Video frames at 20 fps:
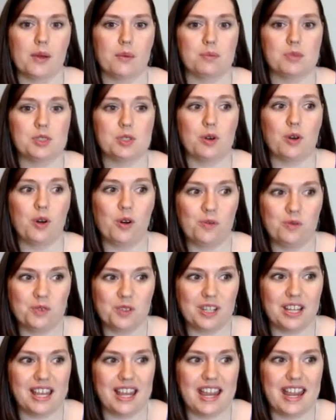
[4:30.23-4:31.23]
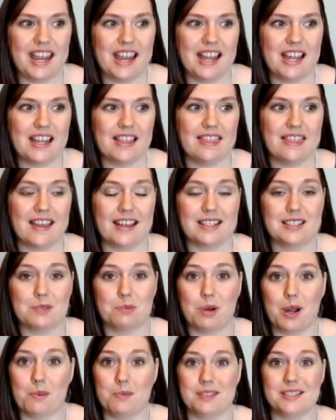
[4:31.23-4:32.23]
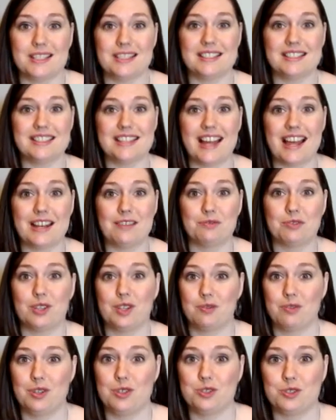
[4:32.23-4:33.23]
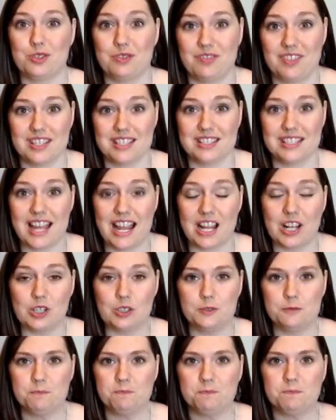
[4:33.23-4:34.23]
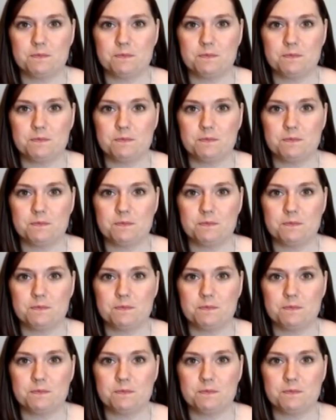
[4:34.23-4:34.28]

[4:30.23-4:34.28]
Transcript: So hopefully that's a promising sign for the future of this cycle.